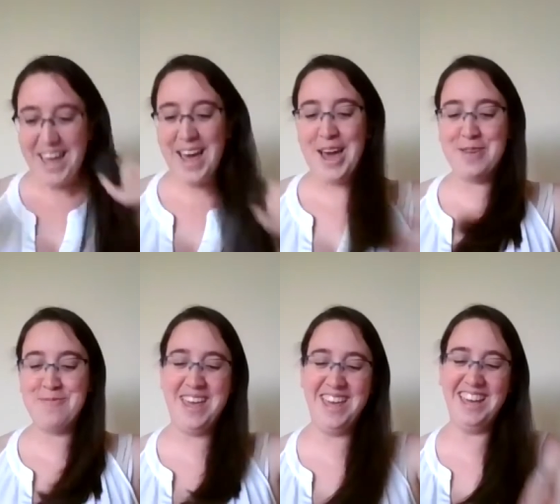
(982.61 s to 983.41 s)
Um,
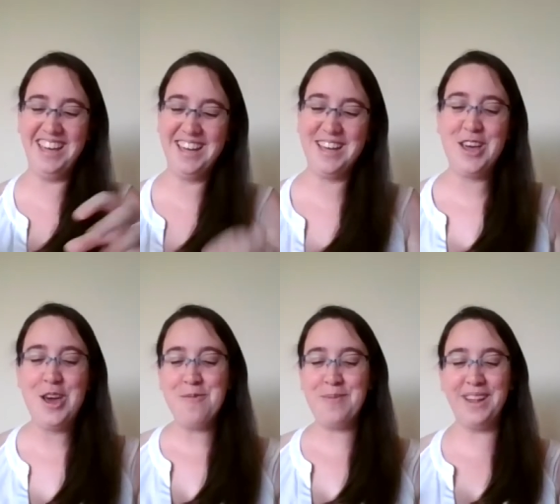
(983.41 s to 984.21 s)

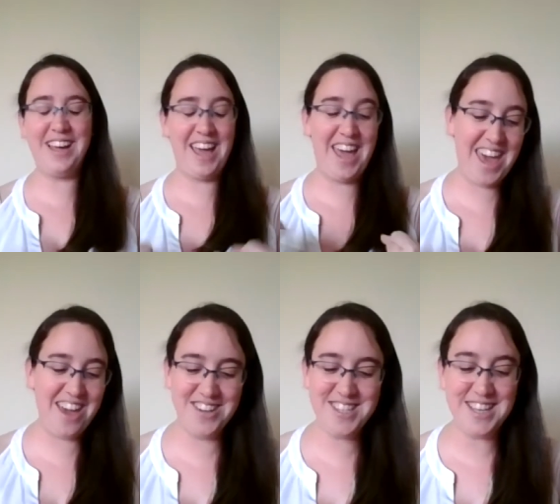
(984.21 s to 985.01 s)
but
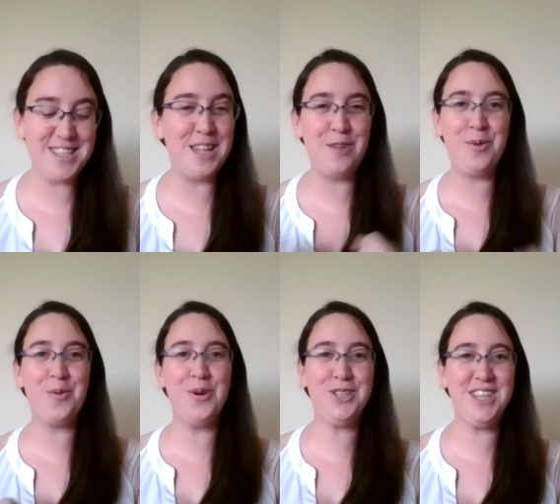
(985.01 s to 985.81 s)
here it says that they were
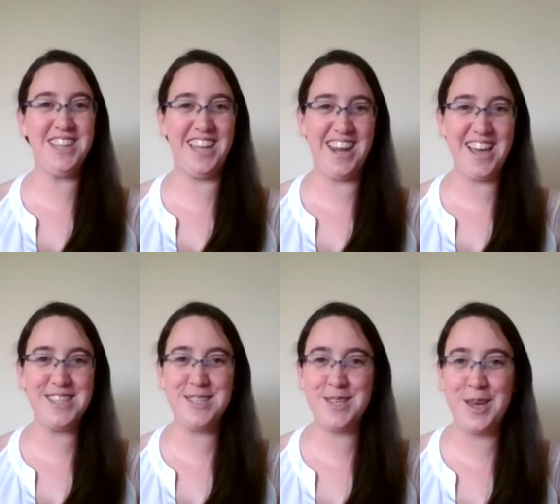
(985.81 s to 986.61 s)
washing their nets.